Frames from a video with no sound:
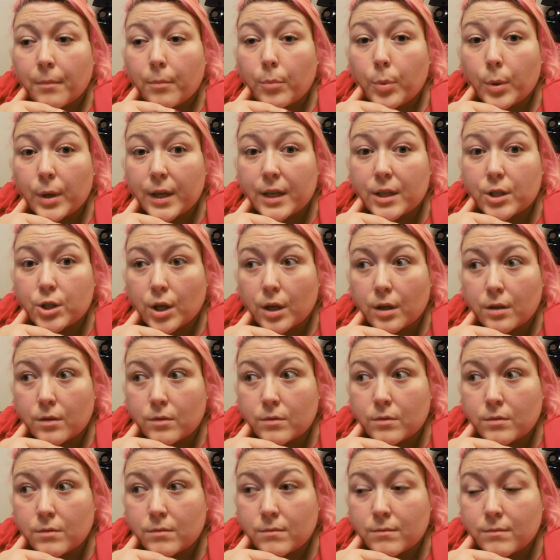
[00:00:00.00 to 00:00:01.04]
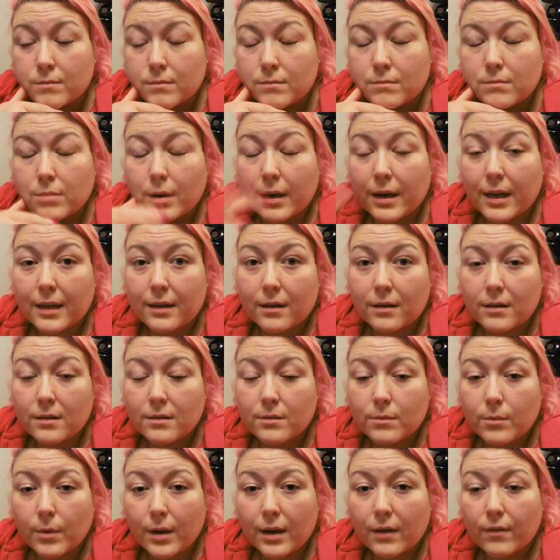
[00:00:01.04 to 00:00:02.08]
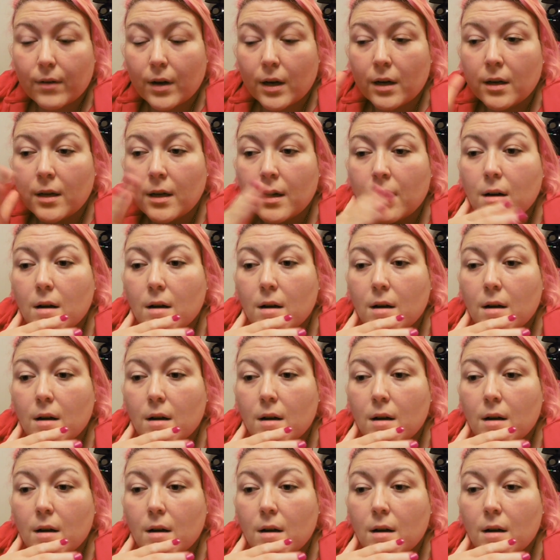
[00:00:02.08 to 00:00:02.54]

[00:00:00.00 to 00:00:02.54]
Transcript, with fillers: bullet journal, planner, whatever,